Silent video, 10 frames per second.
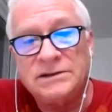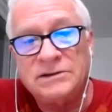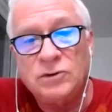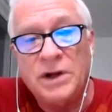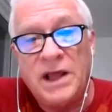
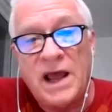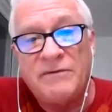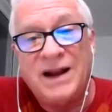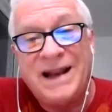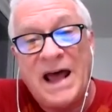when they have
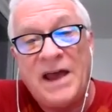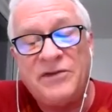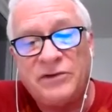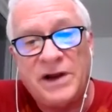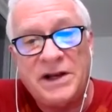a
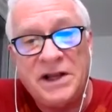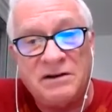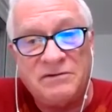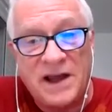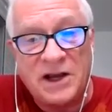life-threatening
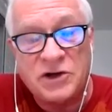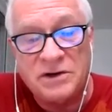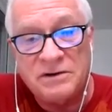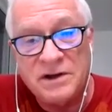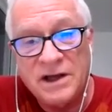
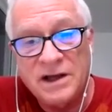infection,